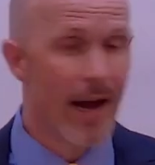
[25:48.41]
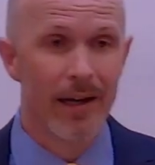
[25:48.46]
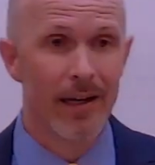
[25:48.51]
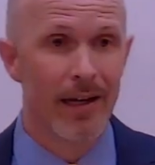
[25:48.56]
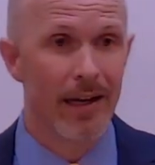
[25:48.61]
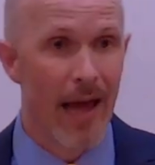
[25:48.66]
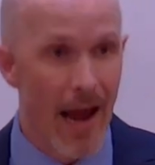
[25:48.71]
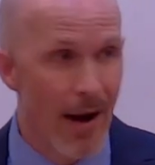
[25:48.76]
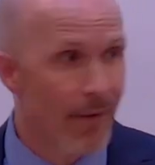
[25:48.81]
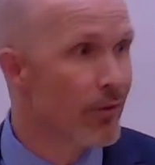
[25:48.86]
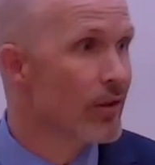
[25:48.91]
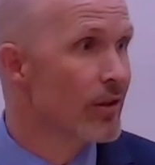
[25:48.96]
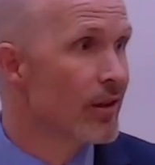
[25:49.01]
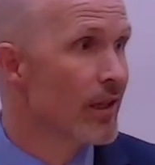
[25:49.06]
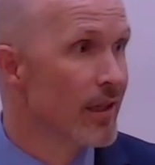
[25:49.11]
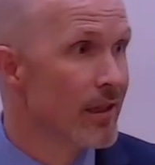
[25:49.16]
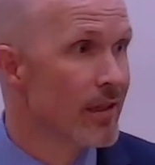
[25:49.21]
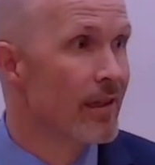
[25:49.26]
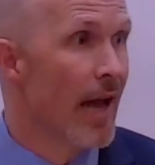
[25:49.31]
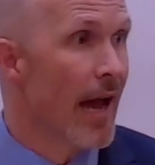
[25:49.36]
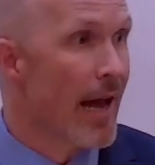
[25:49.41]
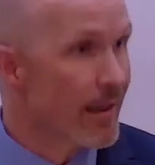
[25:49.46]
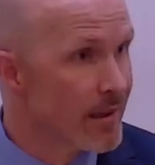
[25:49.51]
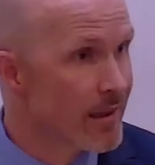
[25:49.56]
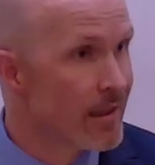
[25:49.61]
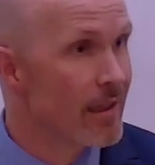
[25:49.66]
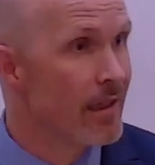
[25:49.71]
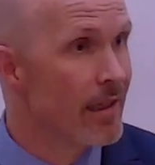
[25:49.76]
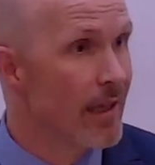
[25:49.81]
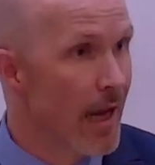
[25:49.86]
and everything that
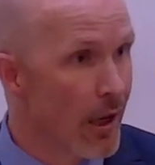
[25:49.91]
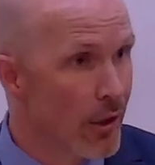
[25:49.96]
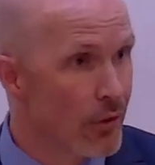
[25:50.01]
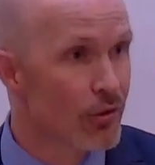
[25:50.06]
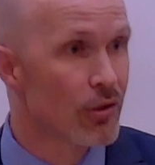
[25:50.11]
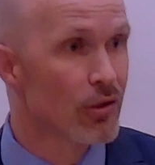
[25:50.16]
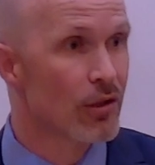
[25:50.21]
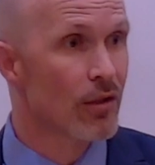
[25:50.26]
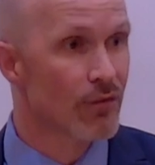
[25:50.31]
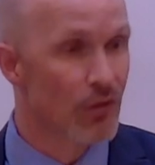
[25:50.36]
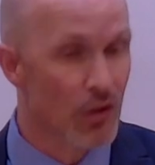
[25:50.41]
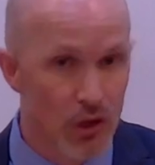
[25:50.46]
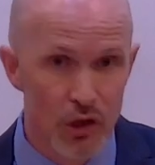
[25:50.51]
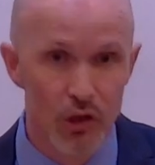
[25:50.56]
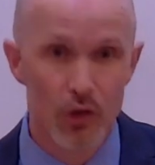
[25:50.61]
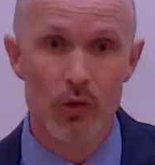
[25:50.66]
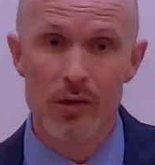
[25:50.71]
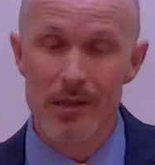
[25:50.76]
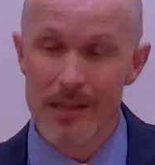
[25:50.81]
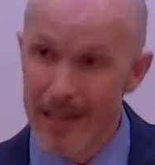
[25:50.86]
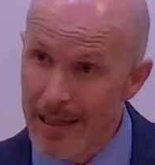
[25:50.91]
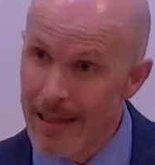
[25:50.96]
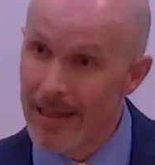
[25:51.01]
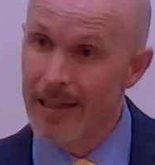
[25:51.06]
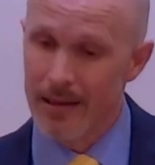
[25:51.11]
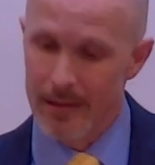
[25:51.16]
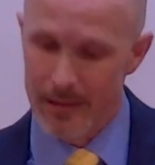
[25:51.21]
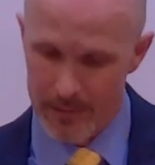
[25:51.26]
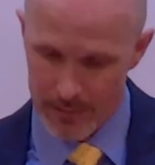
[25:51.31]
the elders of the Jews need.